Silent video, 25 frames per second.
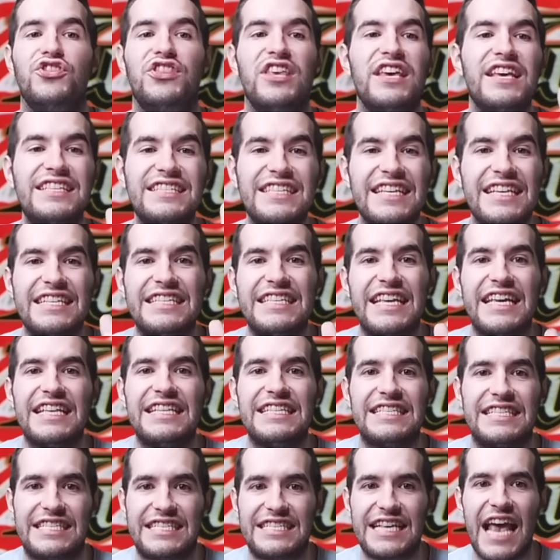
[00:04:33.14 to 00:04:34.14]
This is
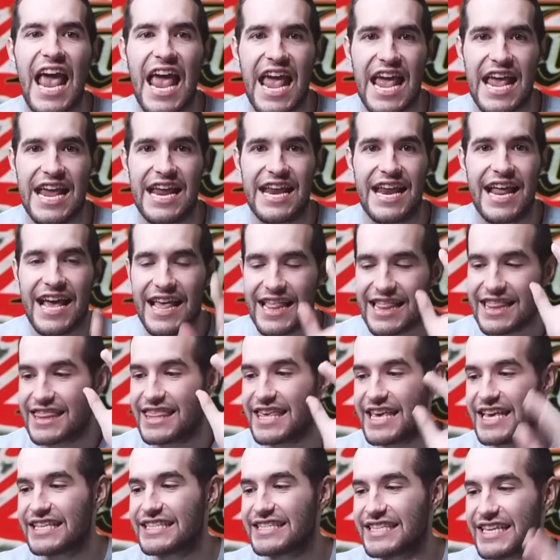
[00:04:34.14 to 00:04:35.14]
insane.
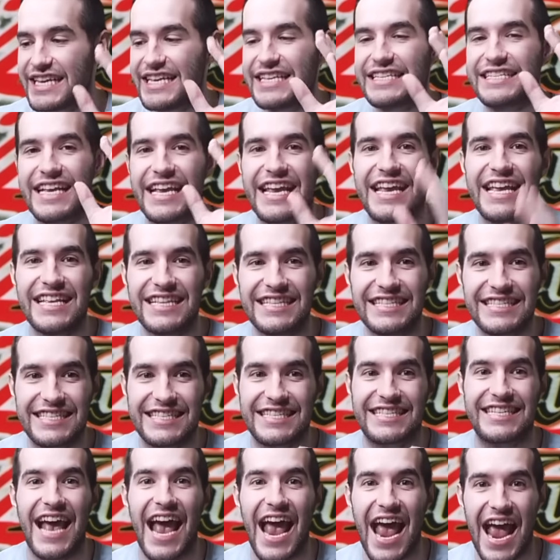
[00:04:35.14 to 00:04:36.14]
This is
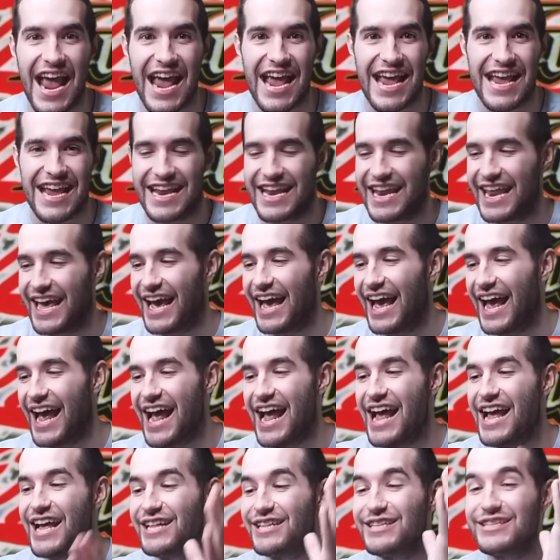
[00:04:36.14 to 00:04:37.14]
insane.
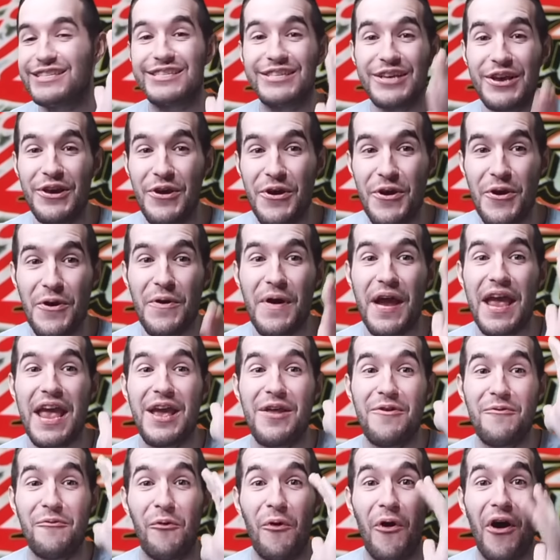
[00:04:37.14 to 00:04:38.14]
Two
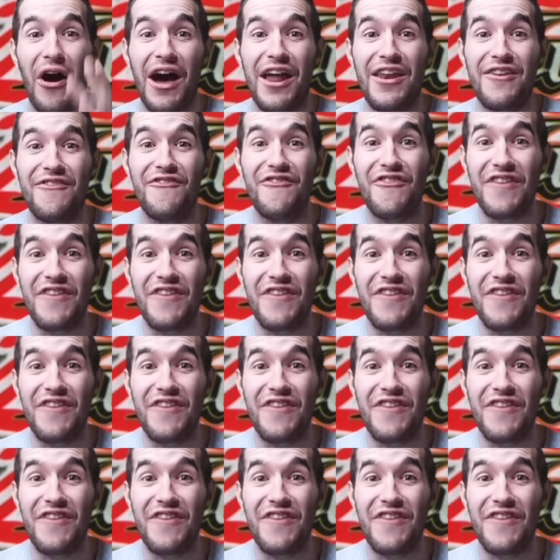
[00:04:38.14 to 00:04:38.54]
in one